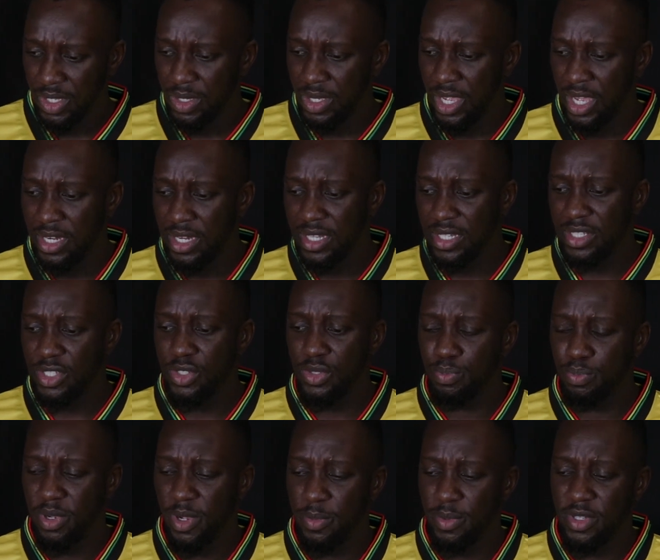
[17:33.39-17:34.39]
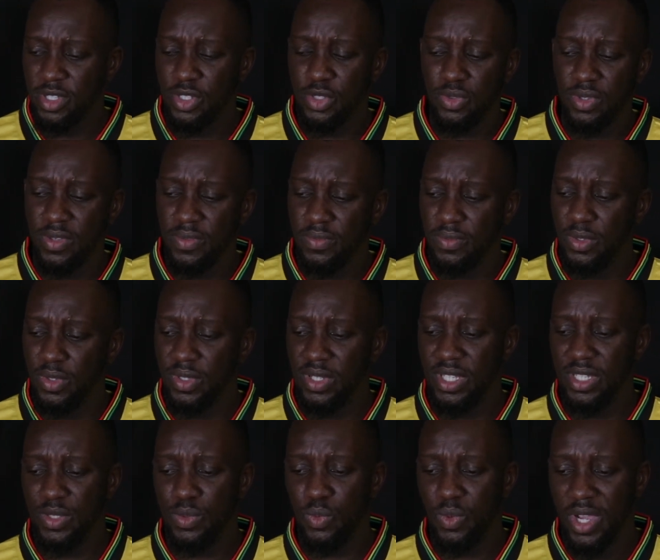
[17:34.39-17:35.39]
another popular street food
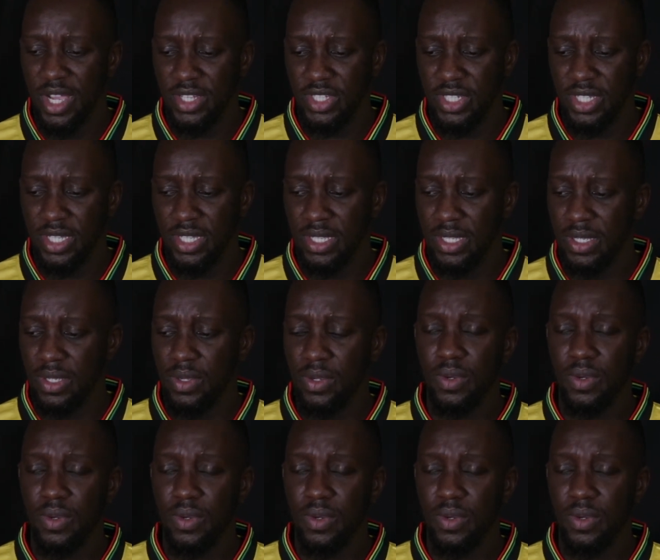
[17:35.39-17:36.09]
is wache.